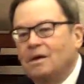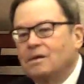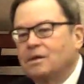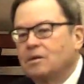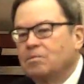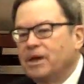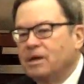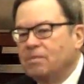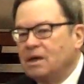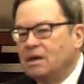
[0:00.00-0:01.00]
A little
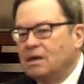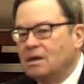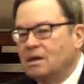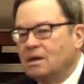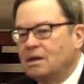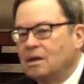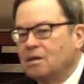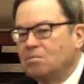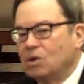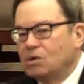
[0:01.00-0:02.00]
baby,
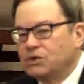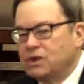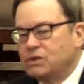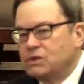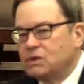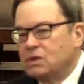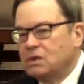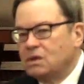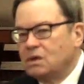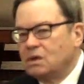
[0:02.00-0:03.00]
Moses,
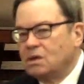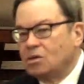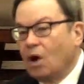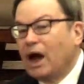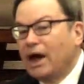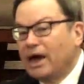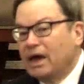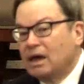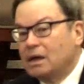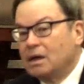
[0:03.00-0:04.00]
crying,
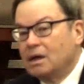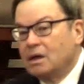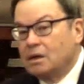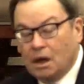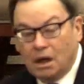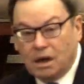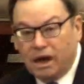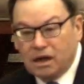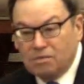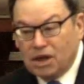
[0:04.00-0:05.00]
can't
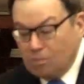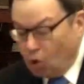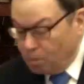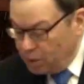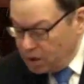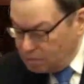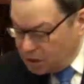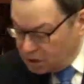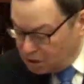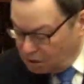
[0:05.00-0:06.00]
hide him anymore, put him in
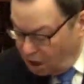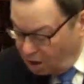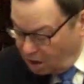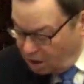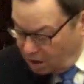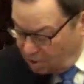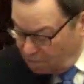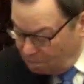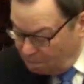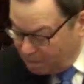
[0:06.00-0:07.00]
a little
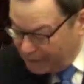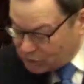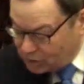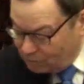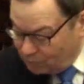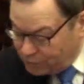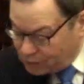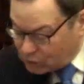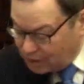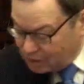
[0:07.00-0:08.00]
basket for the
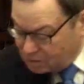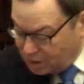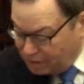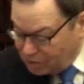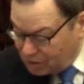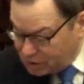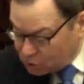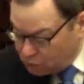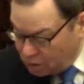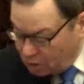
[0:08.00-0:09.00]
second time in
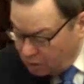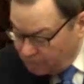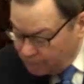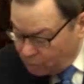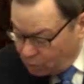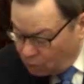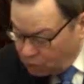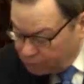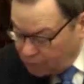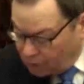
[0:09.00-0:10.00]
history. All
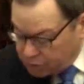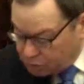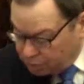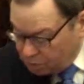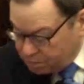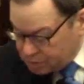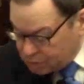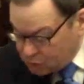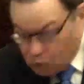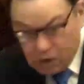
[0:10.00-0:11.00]
of God's
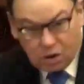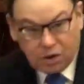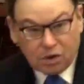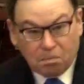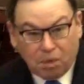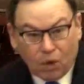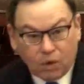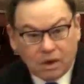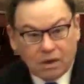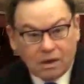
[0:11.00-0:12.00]
purposes are in a little boat.